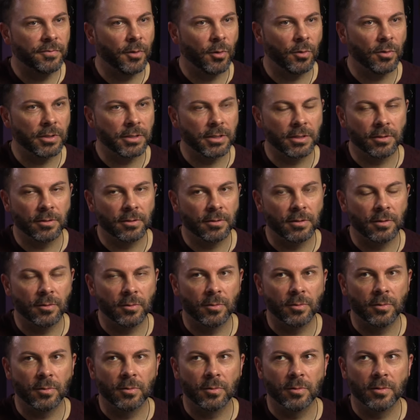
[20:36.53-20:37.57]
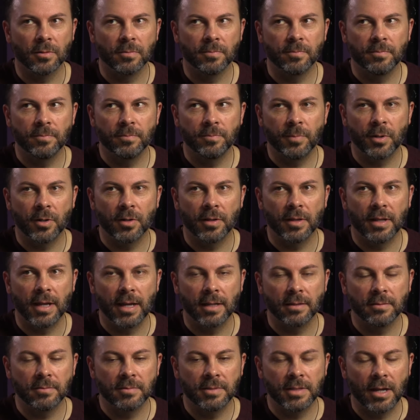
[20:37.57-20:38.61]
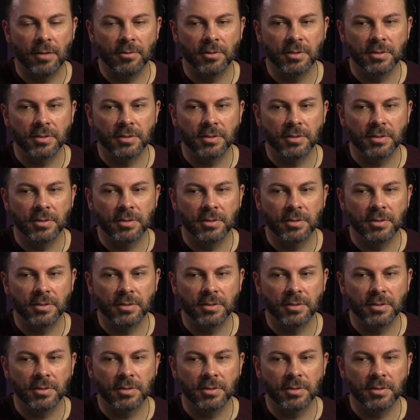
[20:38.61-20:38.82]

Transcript: Foley or part of that sound